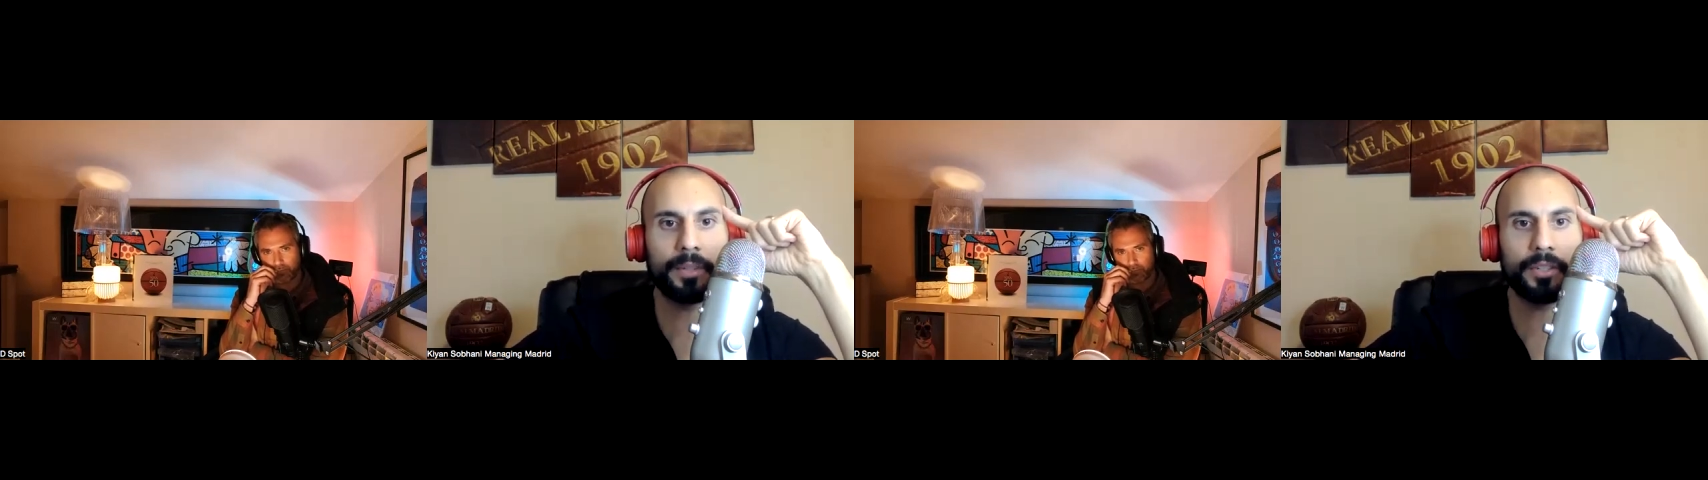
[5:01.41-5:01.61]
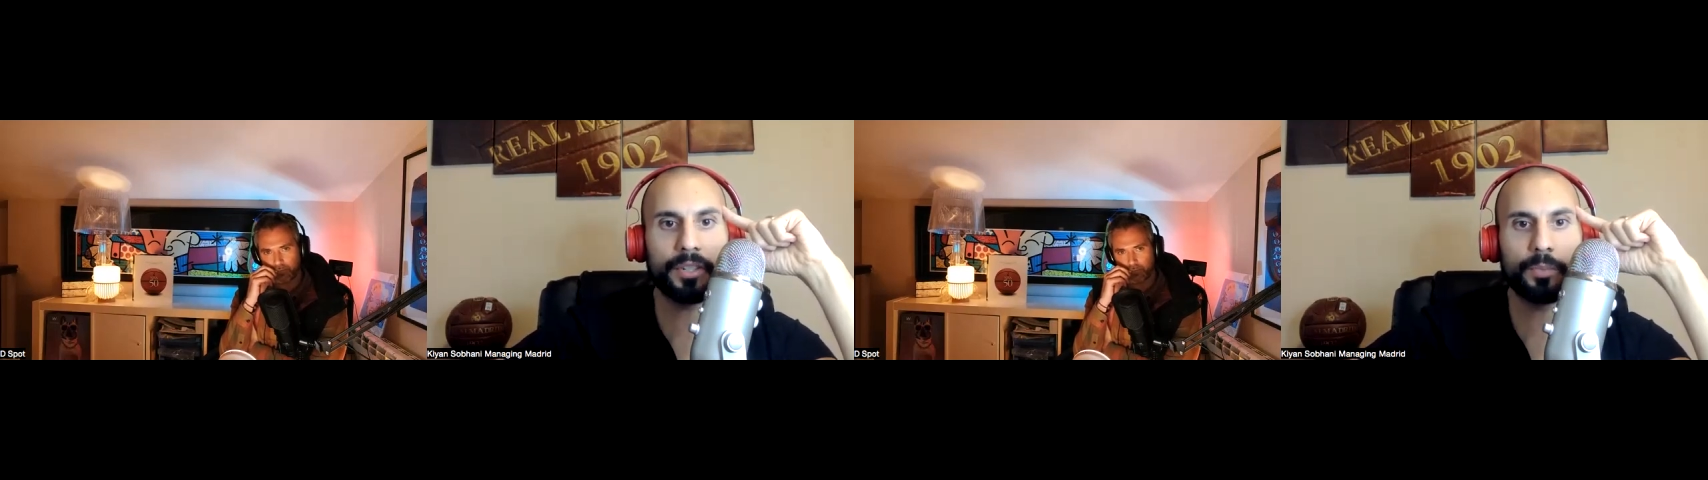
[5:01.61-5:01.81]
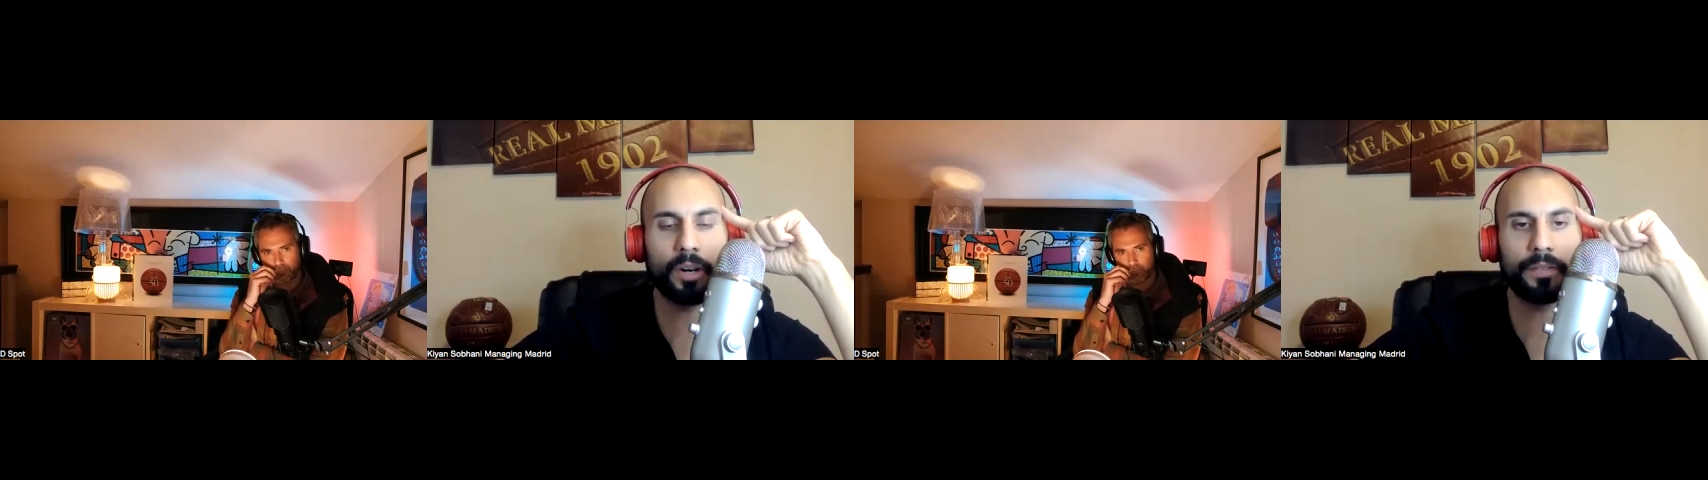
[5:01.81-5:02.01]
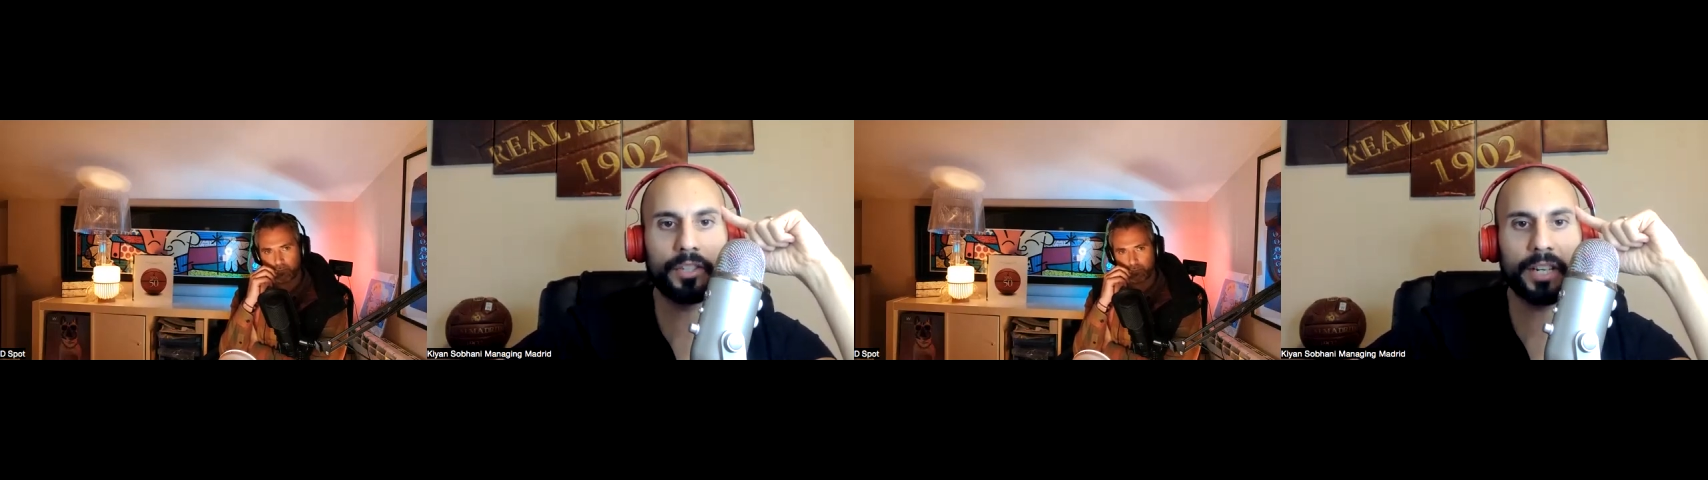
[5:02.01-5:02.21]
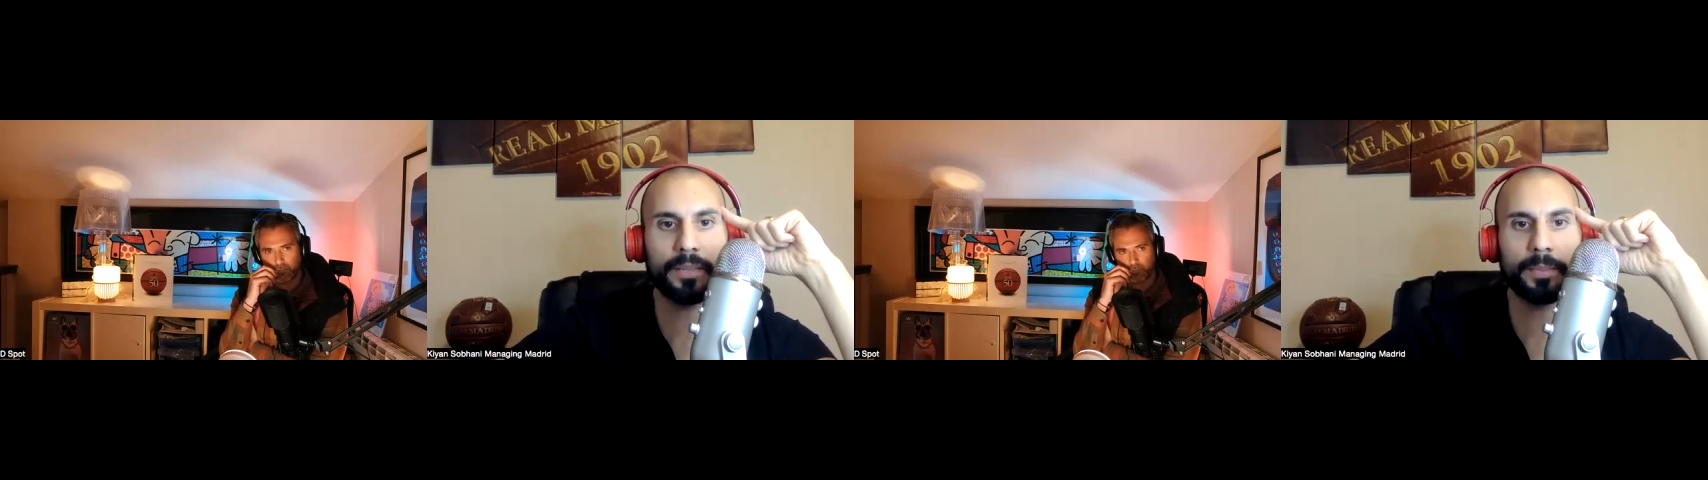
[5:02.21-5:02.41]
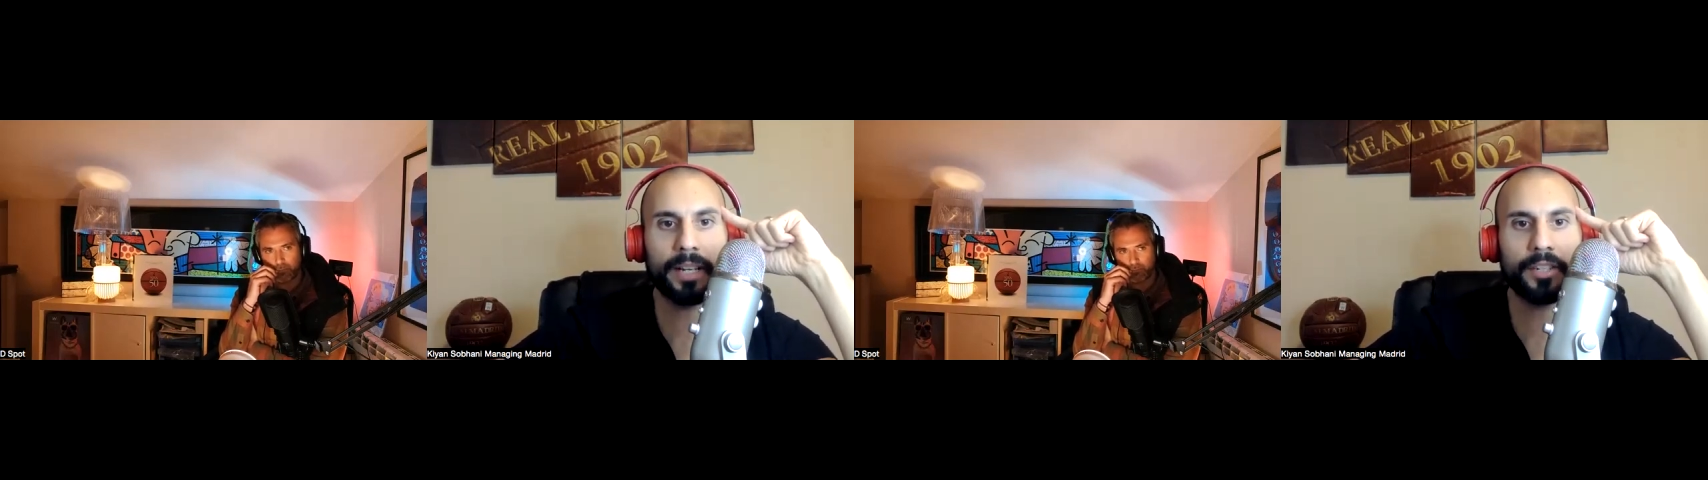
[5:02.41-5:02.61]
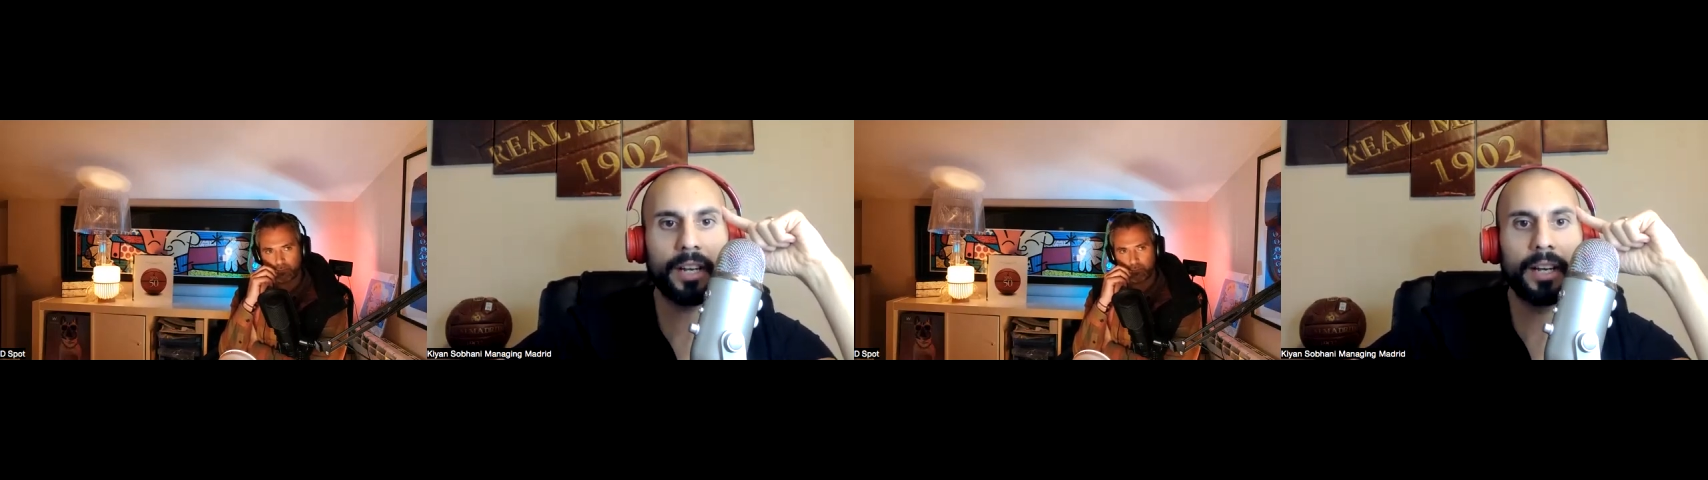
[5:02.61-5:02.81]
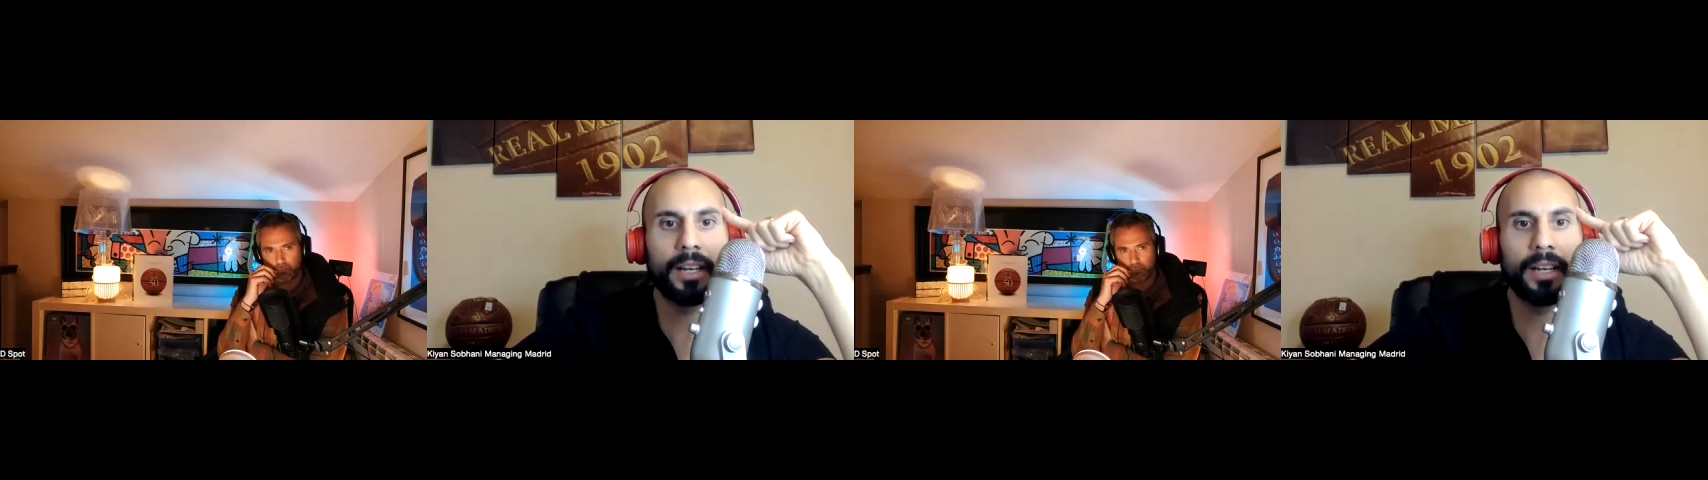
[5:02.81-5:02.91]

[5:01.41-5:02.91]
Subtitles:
It's just more of a chess match.